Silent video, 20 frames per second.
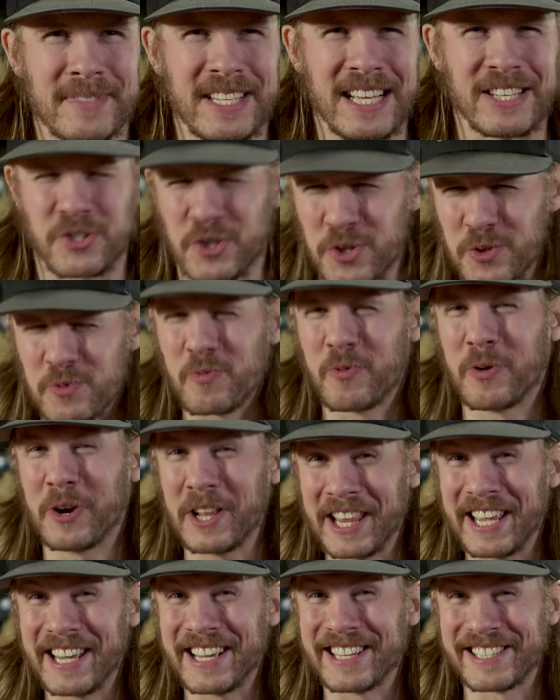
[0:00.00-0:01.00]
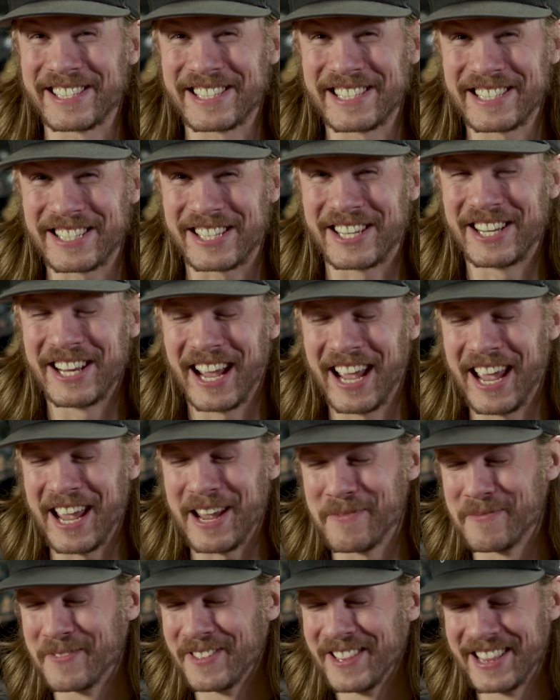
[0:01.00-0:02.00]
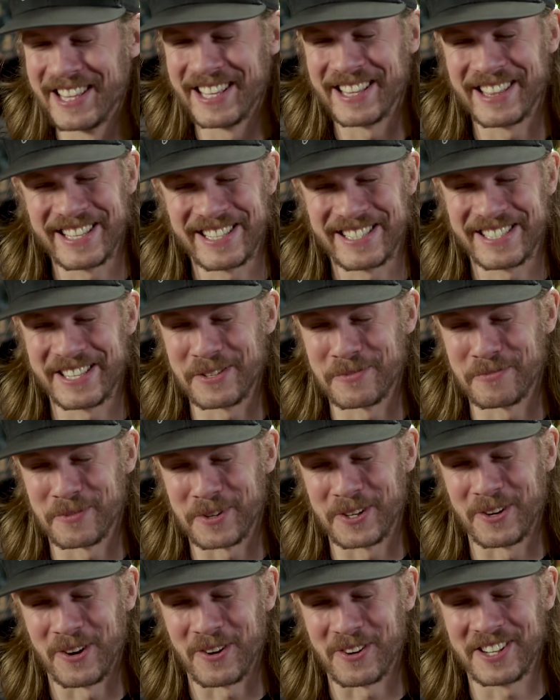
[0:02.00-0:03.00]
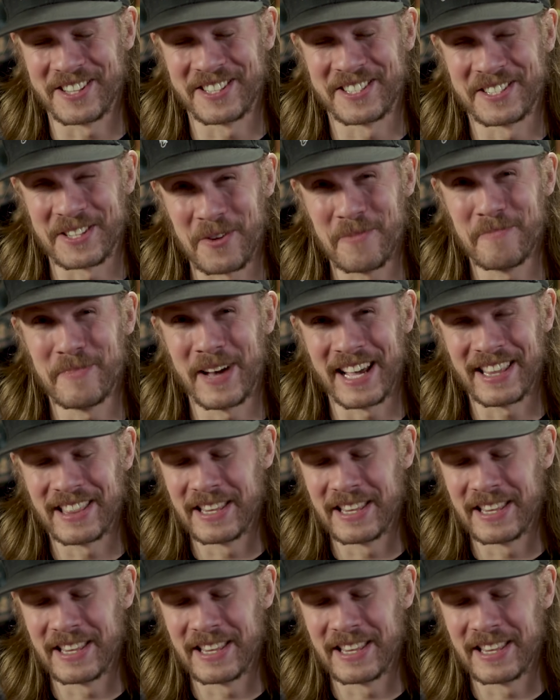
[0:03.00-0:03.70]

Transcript: It's just really a shame that this is recorded so bad.